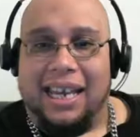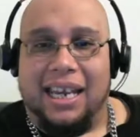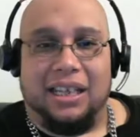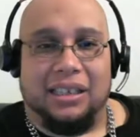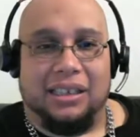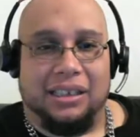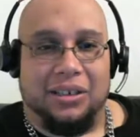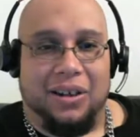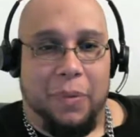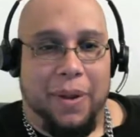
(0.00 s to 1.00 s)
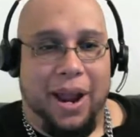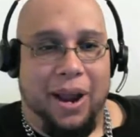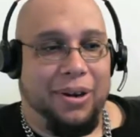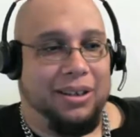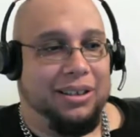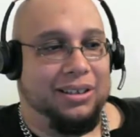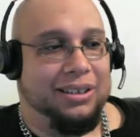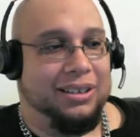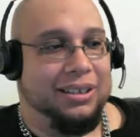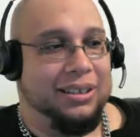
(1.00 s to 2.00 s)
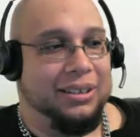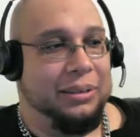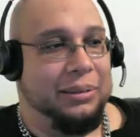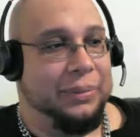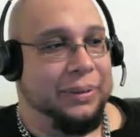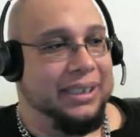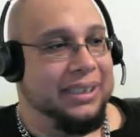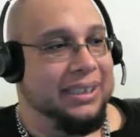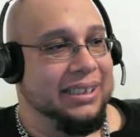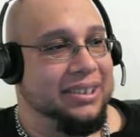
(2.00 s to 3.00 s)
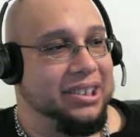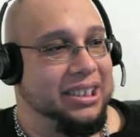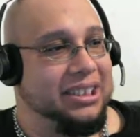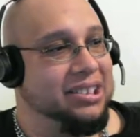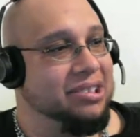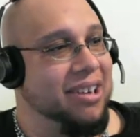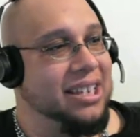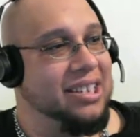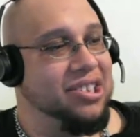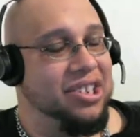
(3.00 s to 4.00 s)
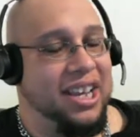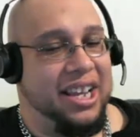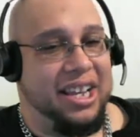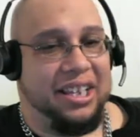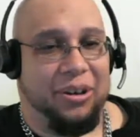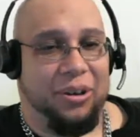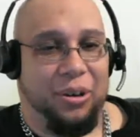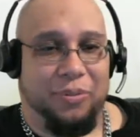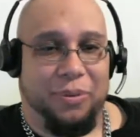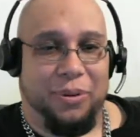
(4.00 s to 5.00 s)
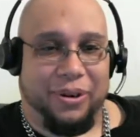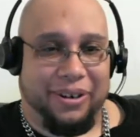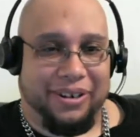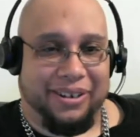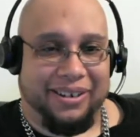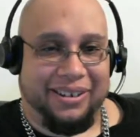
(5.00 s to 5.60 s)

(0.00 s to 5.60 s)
I get it because I'm a parent, but Jesus Christ, is she taking a little overboard?